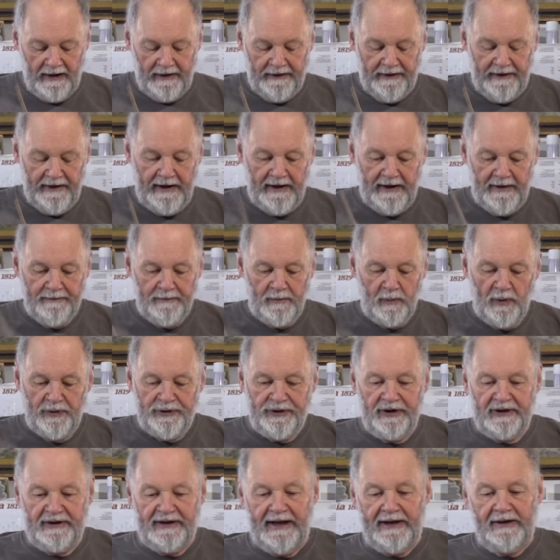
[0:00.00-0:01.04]
then when
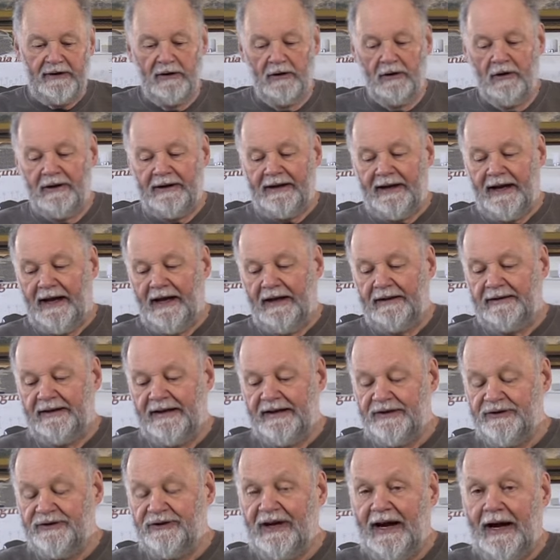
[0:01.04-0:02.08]
you take a look at
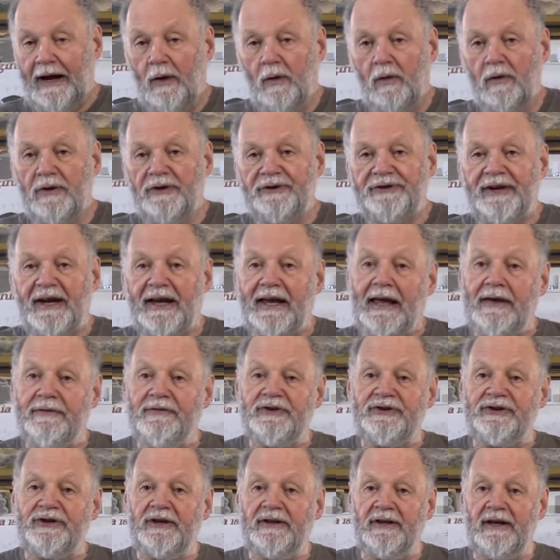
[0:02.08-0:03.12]
these dowels they gave
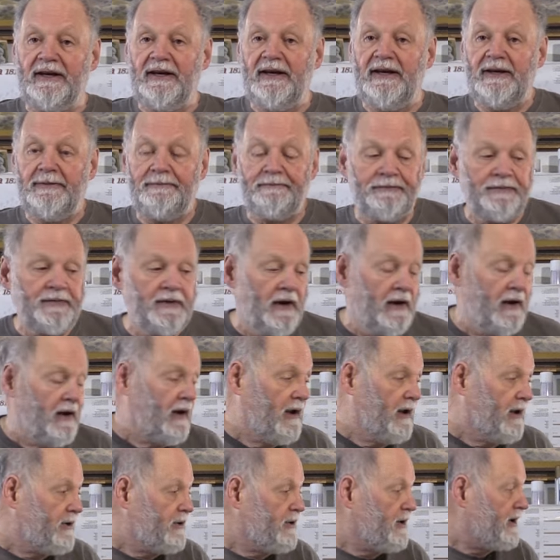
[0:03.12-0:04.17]
us in the kit
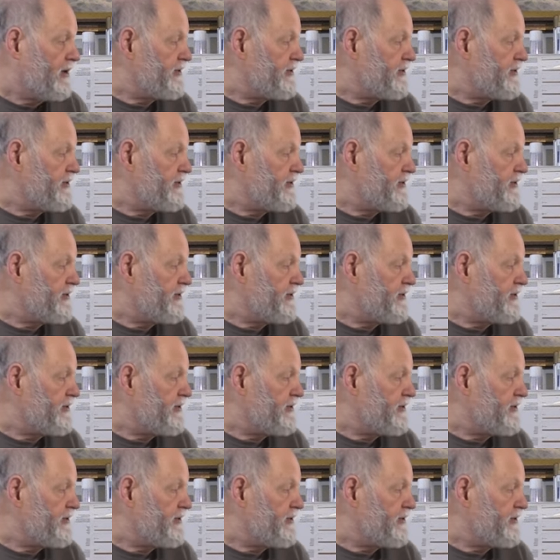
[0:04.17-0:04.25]
you